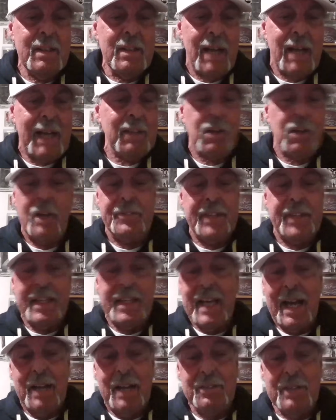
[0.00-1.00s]
I love
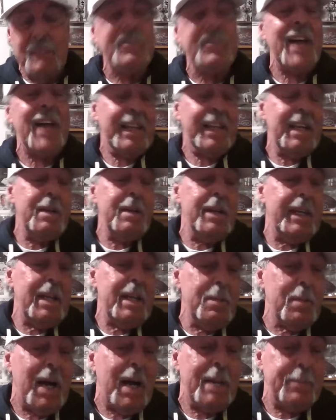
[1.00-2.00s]
Diaz. In fact, he
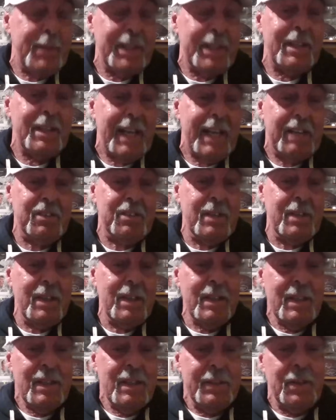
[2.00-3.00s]
might be the next.
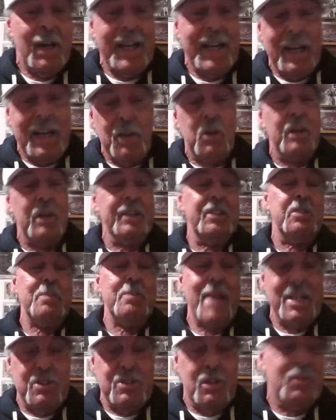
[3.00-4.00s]
I got all these
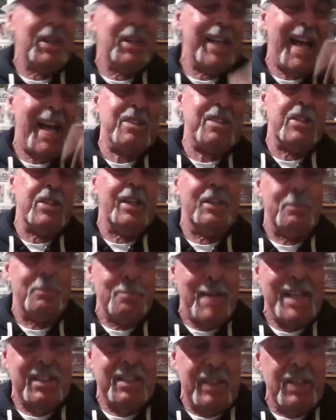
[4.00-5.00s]
Met, the
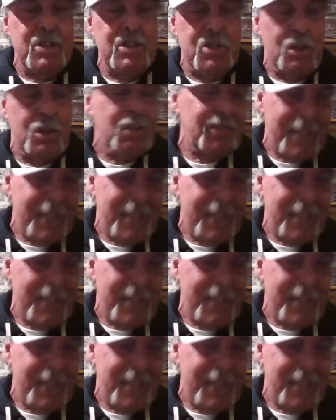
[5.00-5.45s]
Met T-shirts.